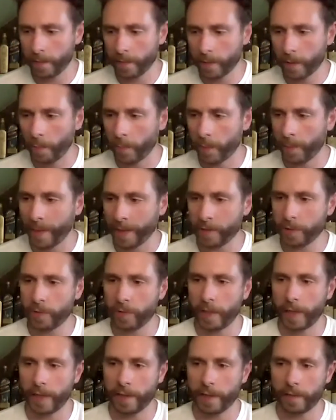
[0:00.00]

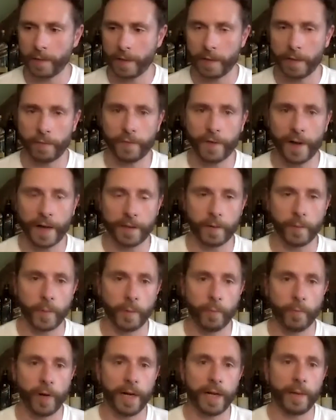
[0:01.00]
complimentary in the fact that we're
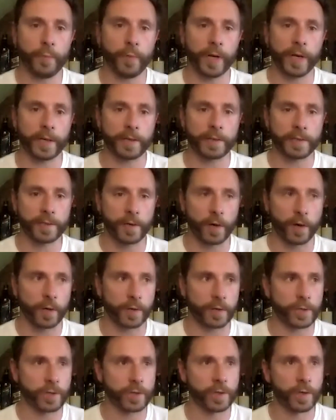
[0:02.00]
really bringing
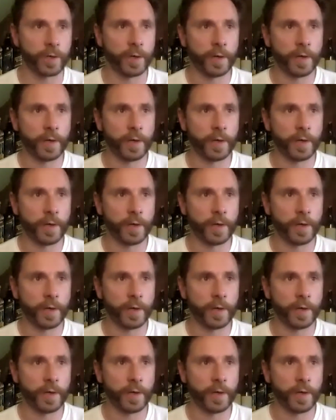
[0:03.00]
Scotch